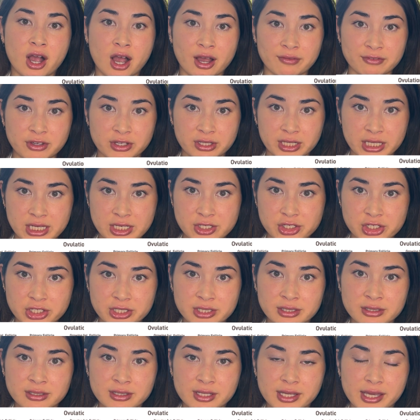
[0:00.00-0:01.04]

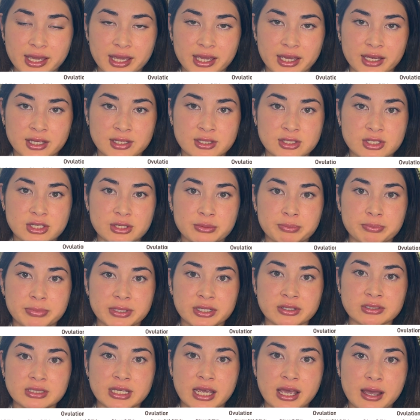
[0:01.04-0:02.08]
ovulation and to
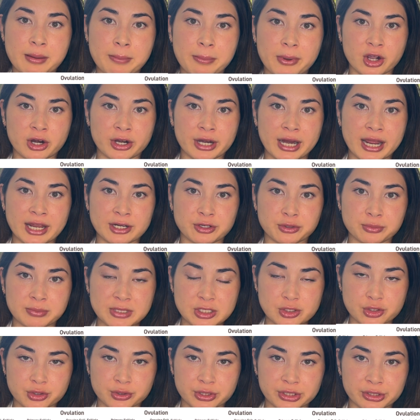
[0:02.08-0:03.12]
build up our
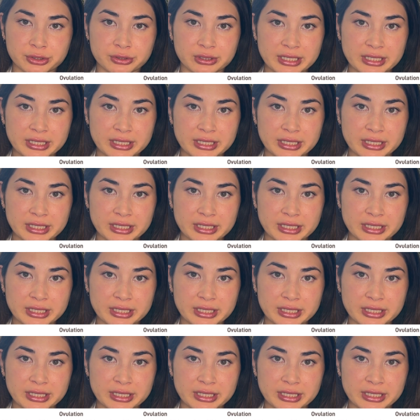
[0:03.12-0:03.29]
endometrial